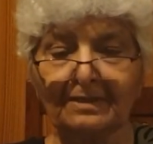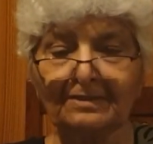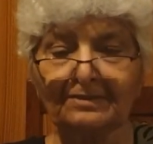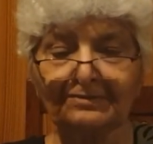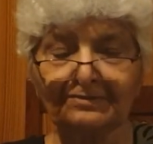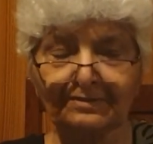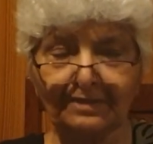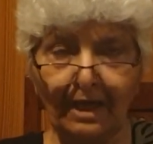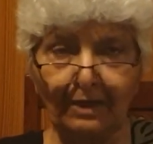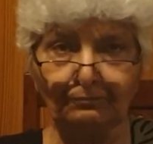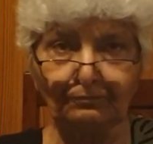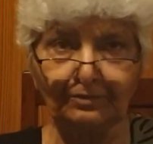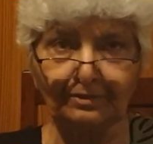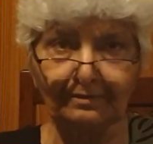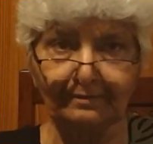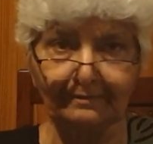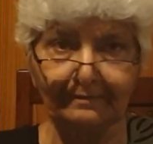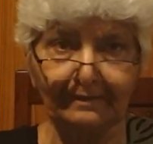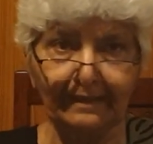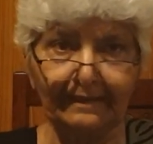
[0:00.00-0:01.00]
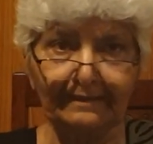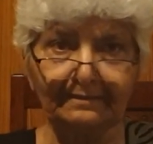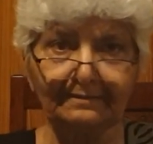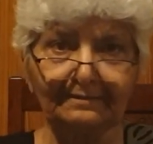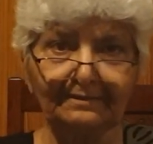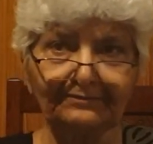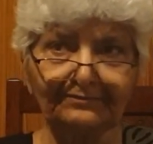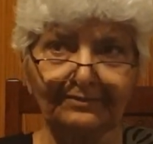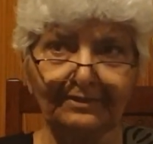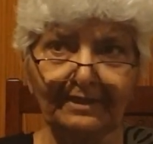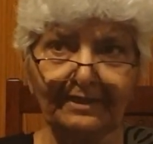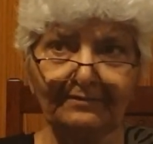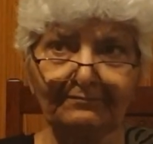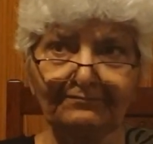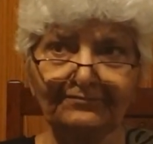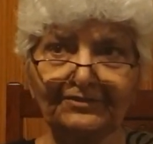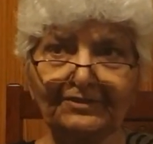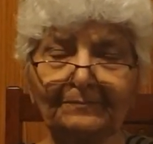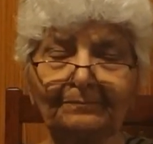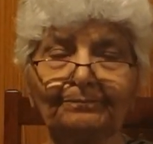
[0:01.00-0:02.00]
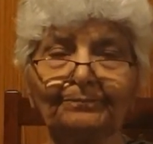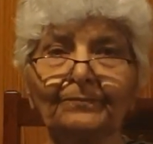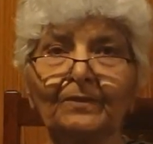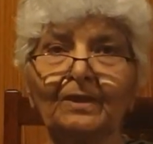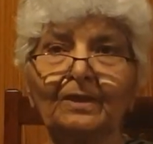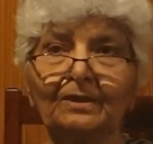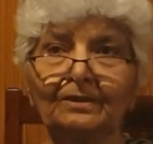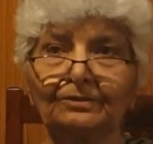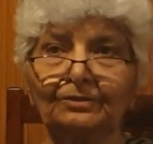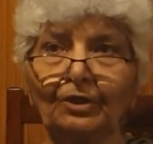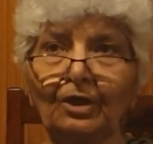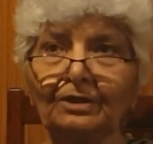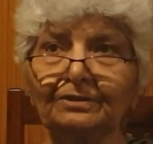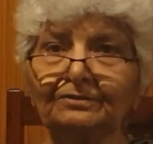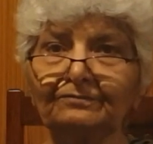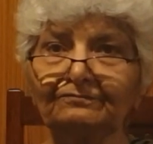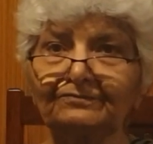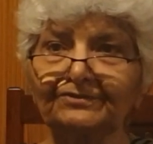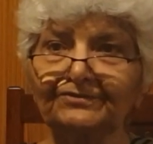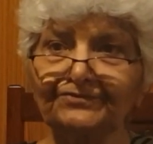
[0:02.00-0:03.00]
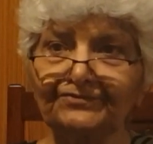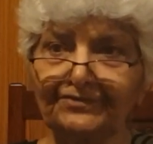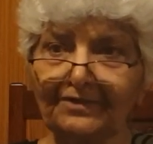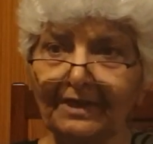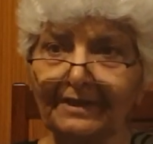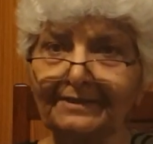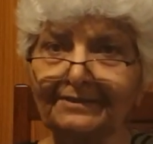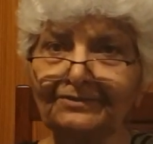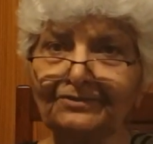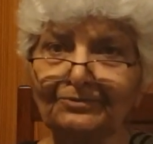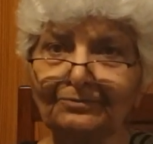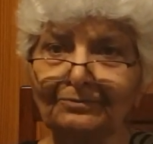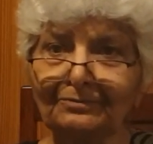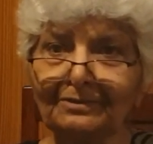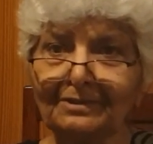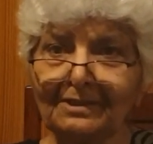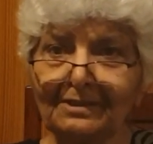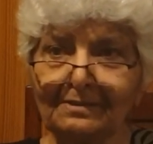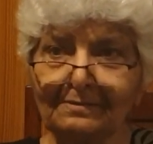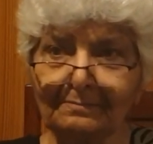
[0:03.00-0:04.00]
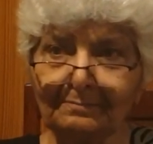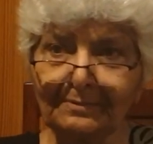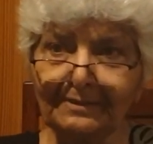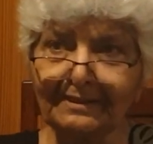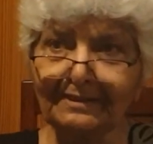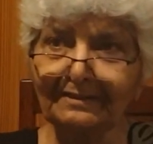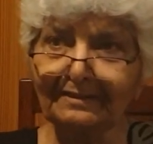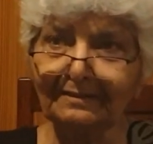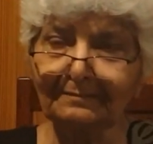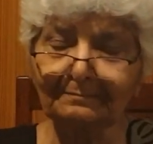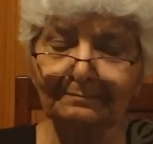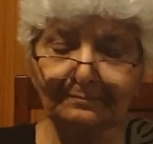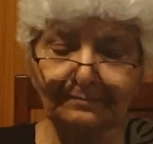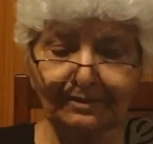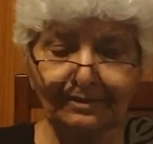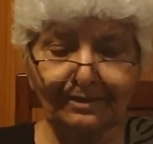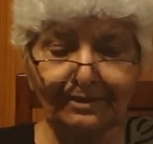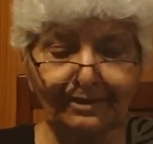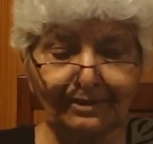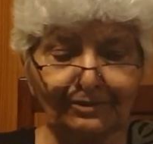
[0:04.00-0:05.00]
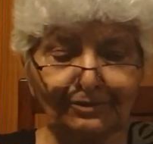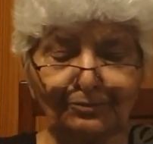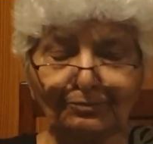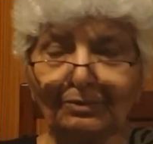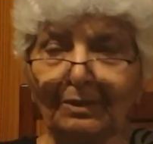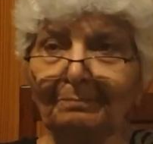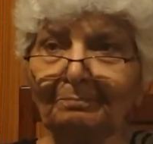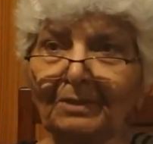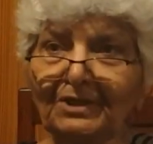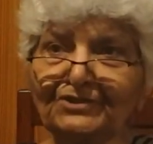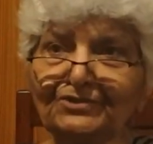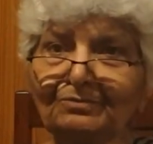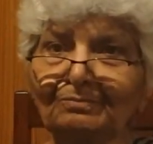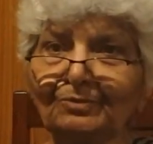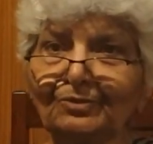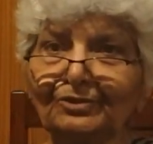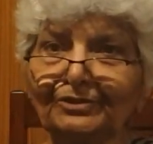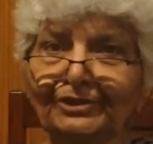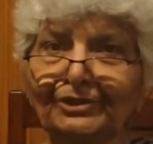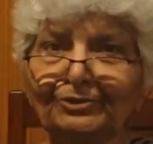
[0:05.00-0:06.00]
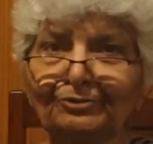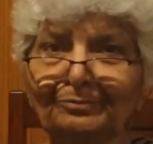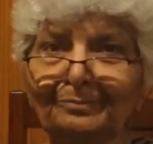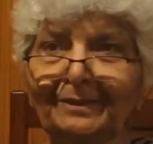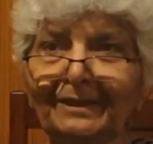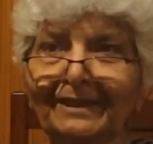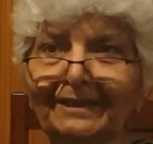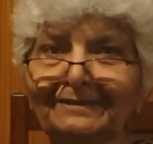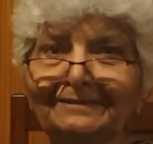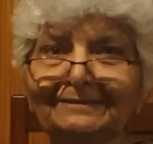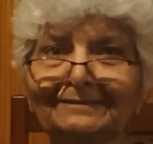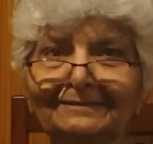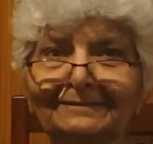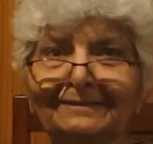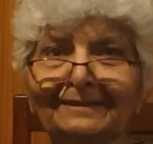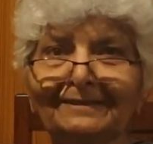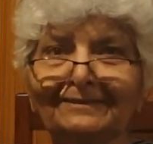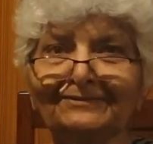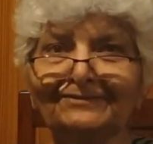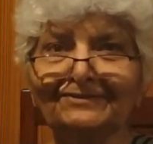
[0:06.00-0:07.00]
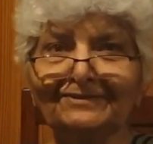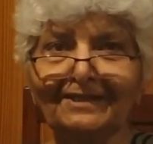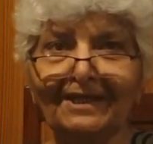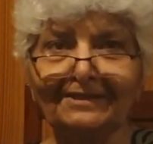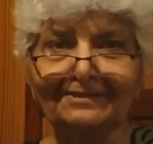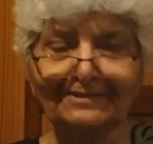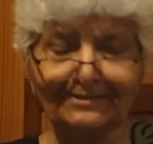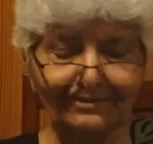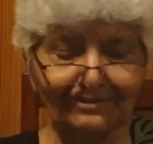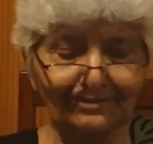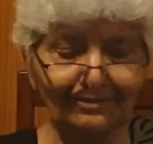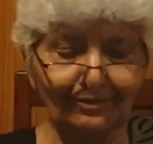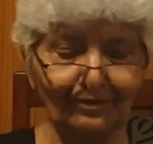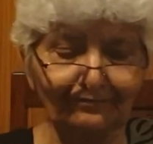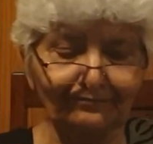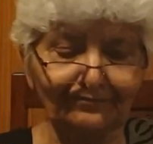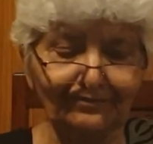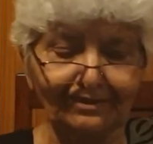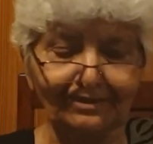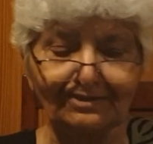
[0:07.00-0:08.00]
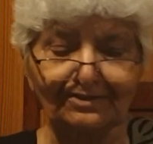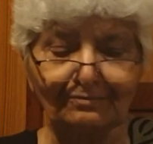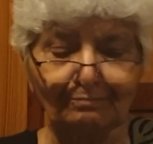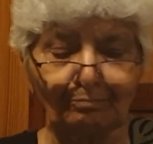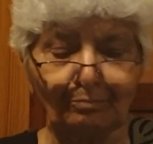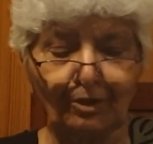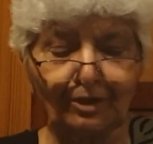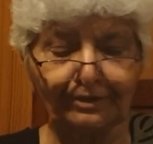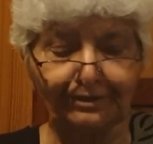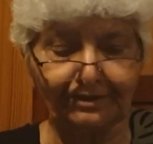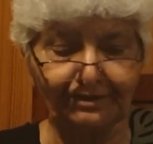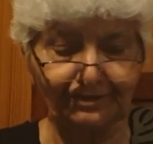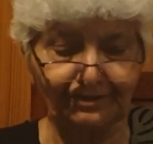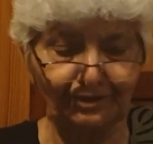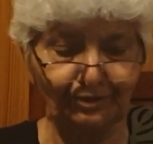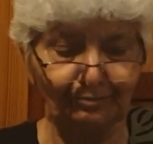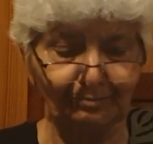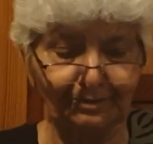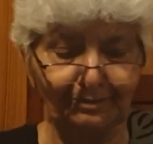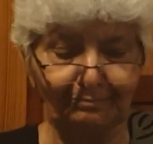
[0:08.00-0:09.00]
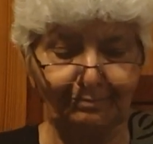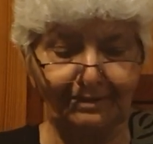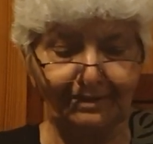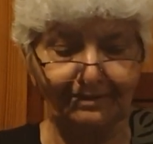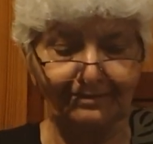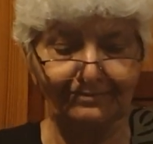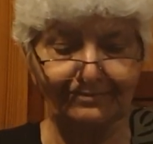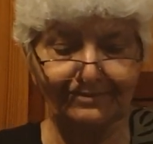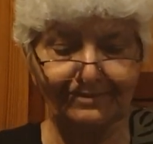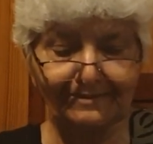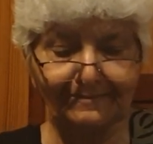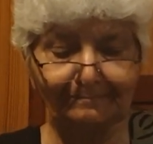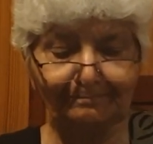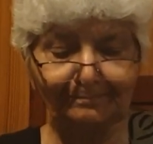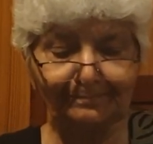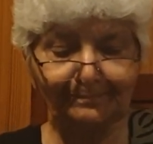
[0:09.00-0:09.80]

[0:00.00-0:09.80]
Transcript: South liked the slaves, North was trying to bring them to a much more humane status of these bonded human beings.